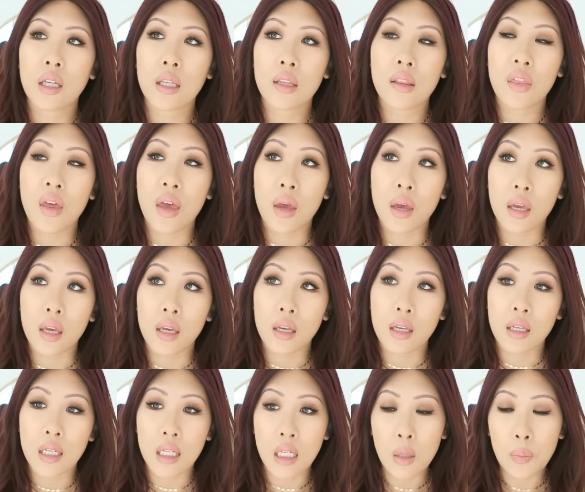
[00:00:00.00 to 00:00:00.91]

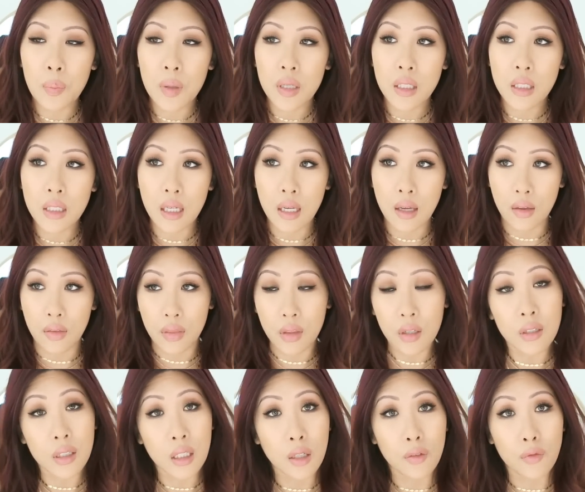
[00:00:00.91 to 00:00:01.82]
they keep it,
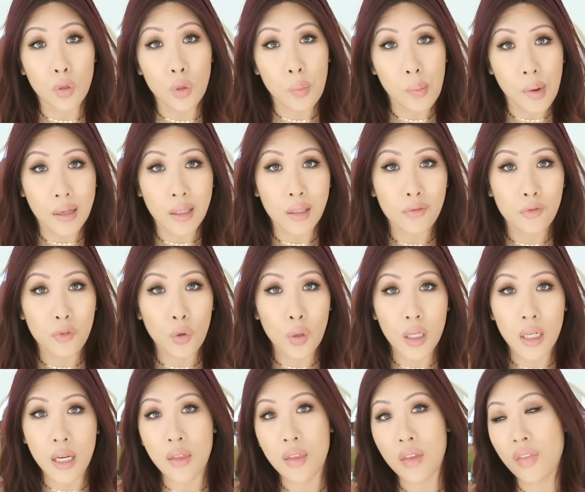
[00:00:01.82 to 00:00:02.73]
they'll give you money
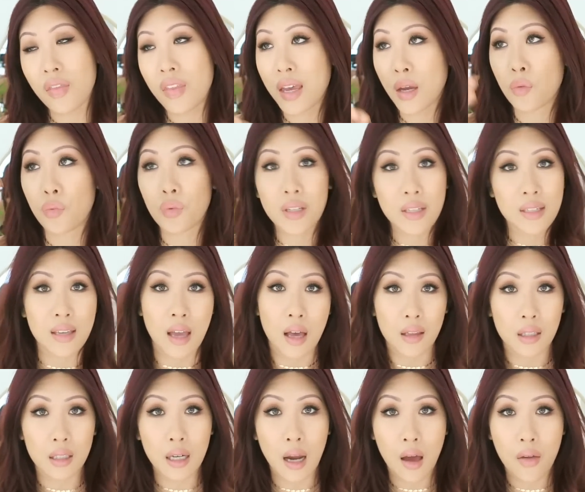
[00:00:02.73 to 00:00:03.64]
for it, and then they
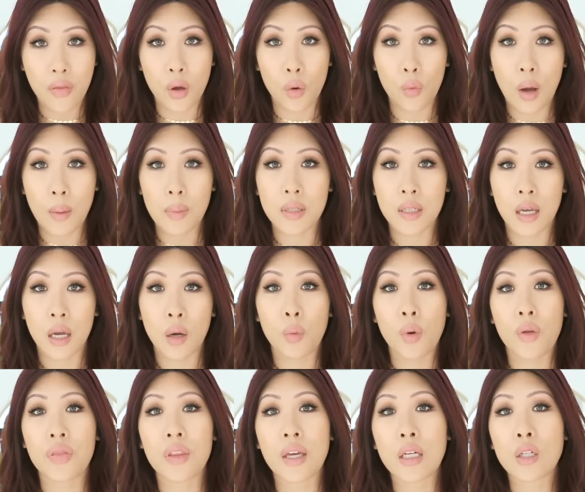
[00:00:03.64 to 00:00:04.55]
resell it on their website.
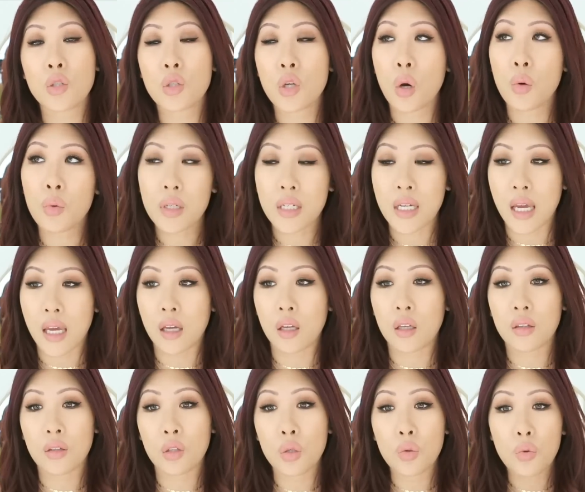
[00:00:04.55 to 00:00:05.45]
What they don't
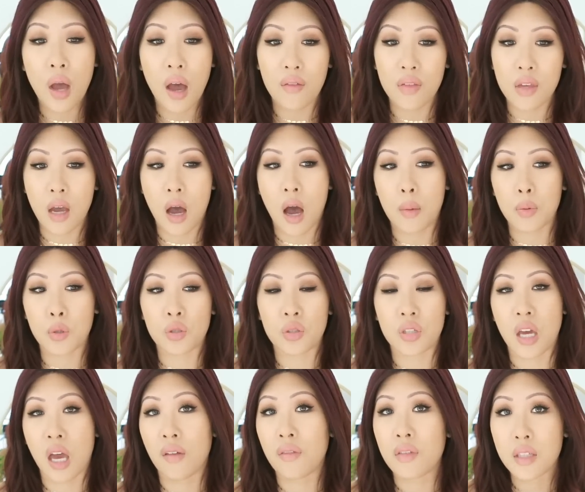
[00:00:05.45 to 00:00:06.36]
take, you have the
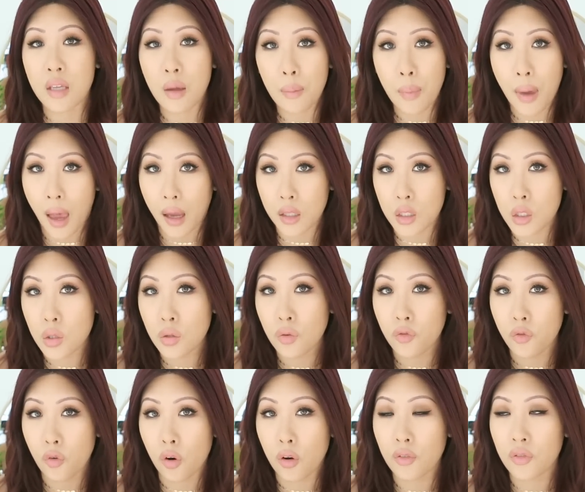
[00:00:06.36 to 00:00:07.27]
option to have it sent back to you
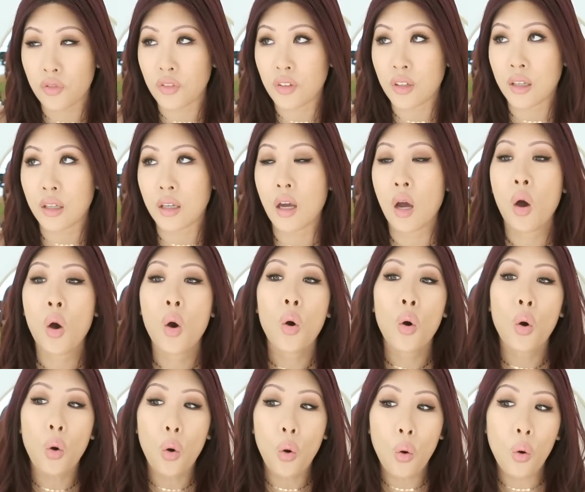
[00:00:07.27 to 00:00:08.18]
for a fee,
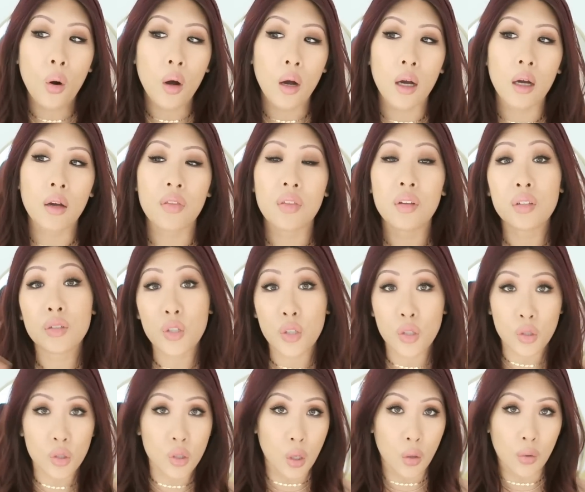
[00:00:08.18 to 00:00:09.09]
or they'll
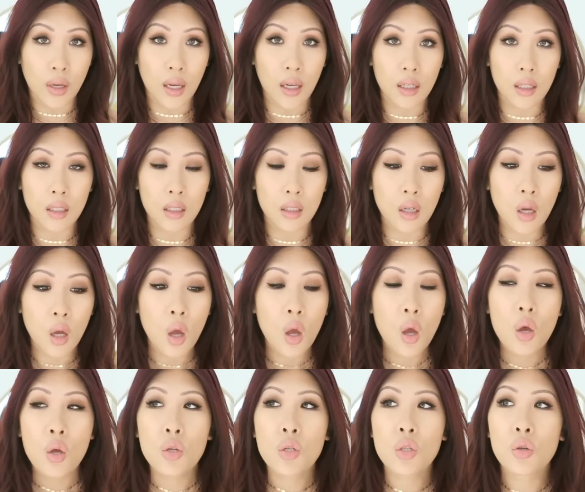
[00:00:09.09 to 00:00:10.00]
just donate it.
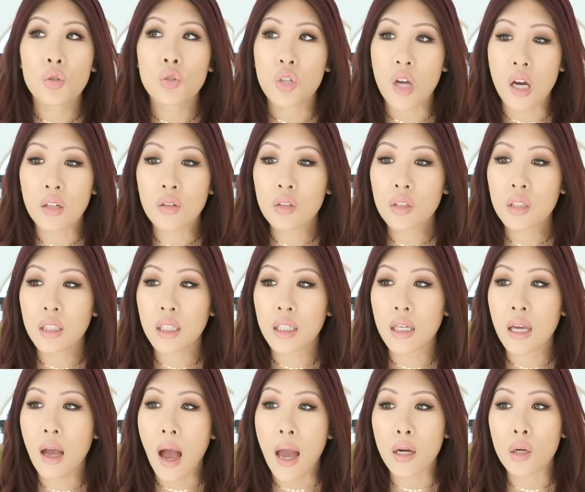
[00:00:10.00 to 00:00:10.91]
So
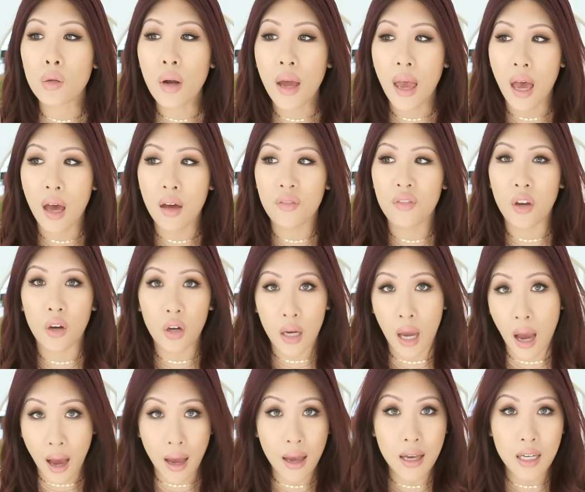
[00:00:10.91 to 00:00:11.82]
generally, I don't have very
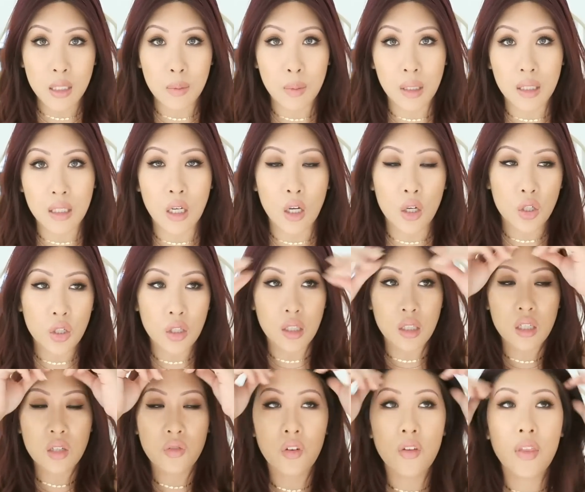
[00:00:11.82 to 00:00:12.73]
high
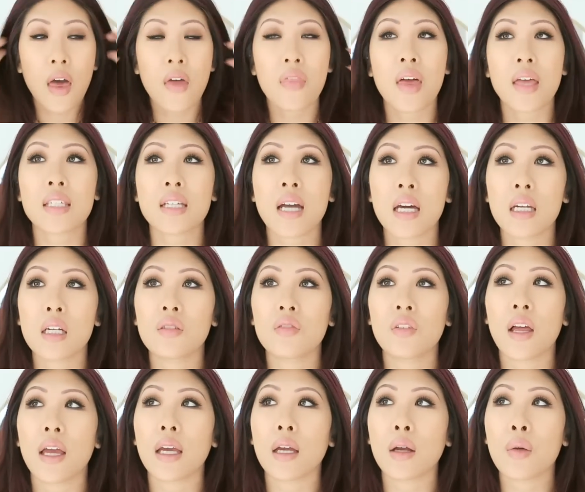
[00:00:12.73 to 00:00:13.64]
expectations for that. That's kind of
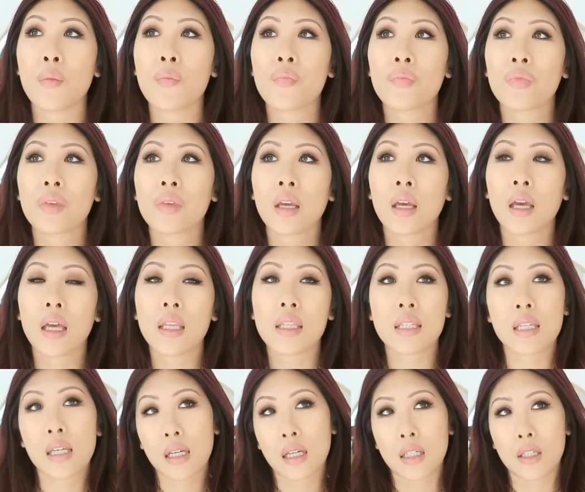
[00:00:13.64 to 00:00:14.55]
like,
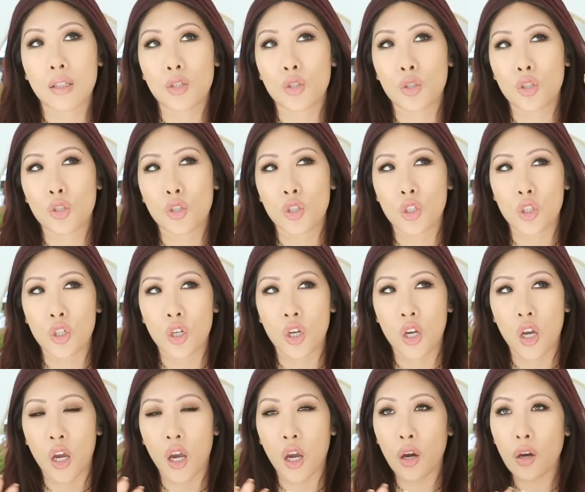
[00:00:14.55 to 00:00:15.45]
it's like
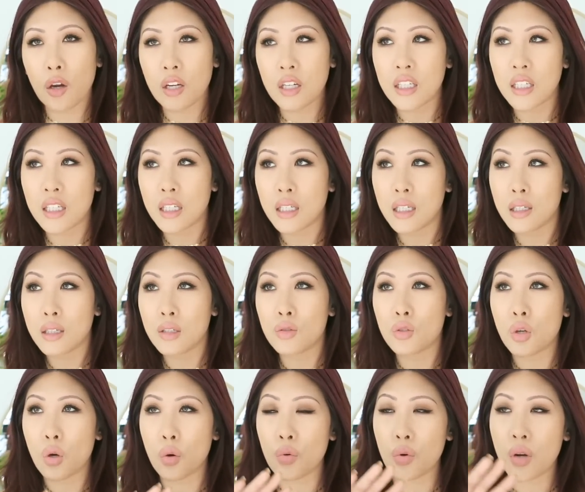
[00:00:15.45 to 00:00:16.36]
charity
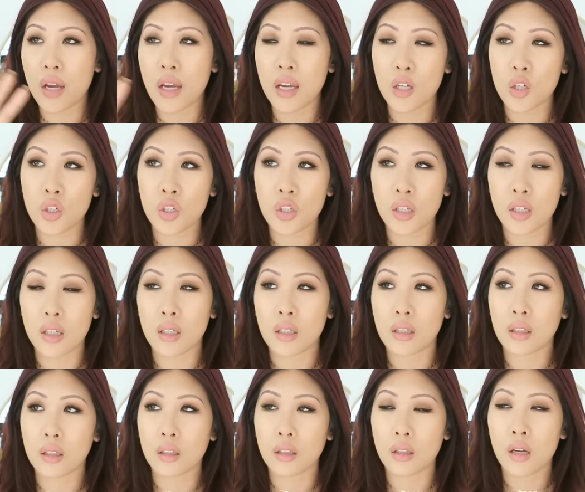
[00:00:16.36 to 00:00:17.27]

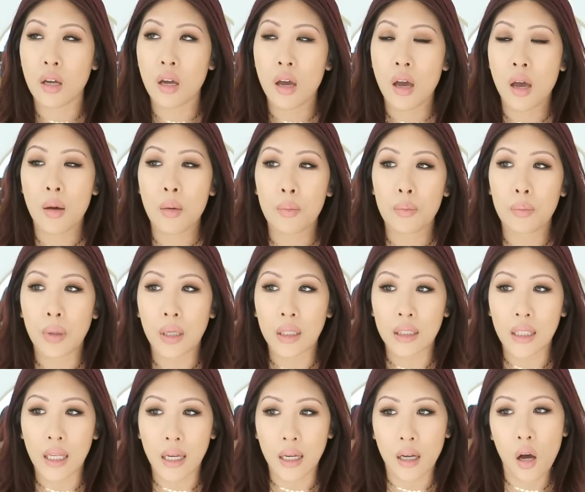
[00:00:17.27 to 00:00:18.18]
donation,
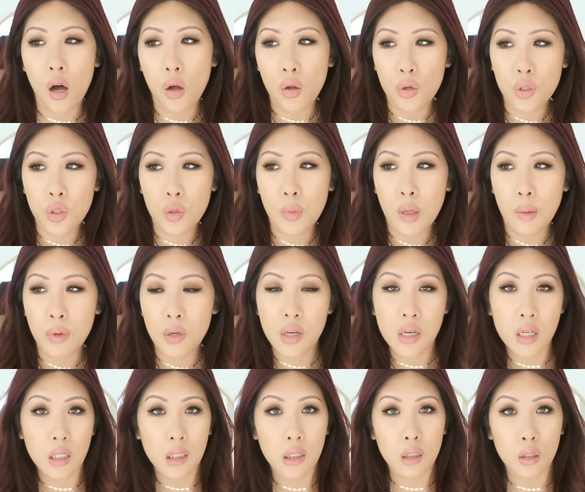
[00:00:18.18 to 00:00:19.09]
but like also maybe you
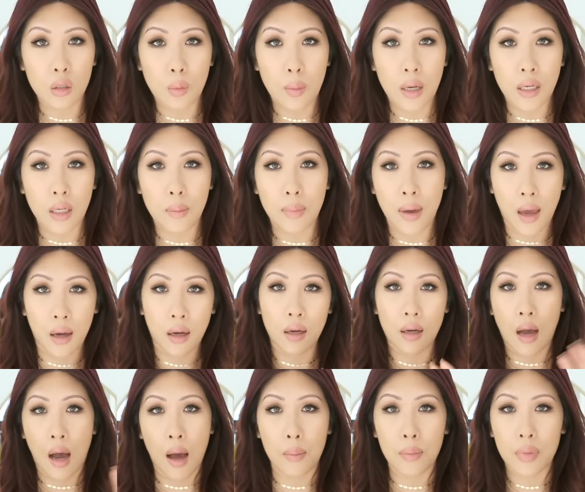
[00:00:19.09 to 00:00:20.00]
get a little money
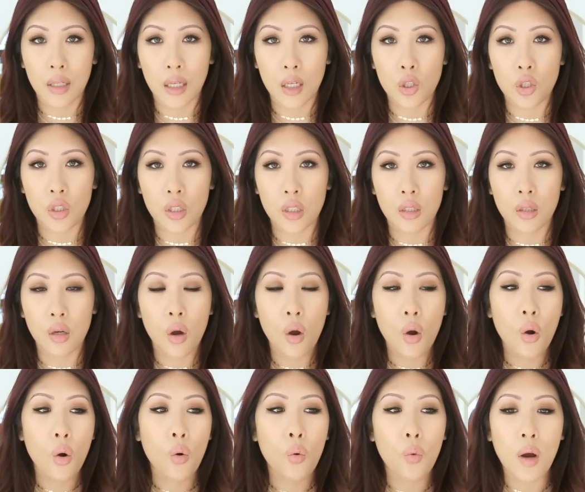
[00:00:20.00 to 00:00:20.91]
back combination.
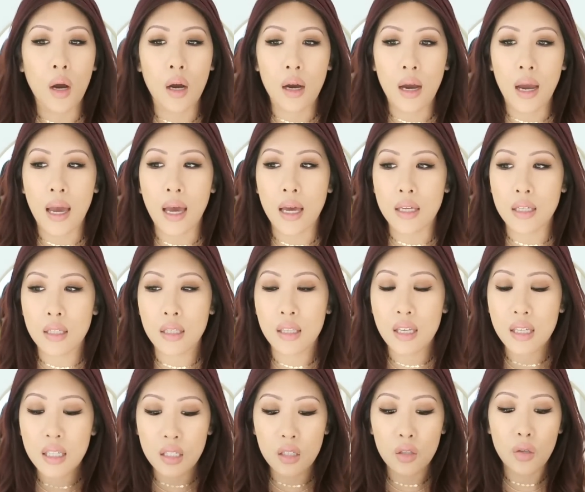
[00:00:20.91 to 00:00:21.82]
Whereas
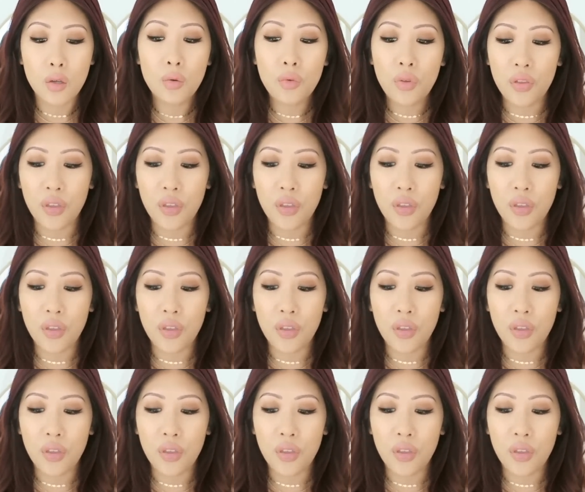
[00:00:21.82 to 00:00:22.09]
this new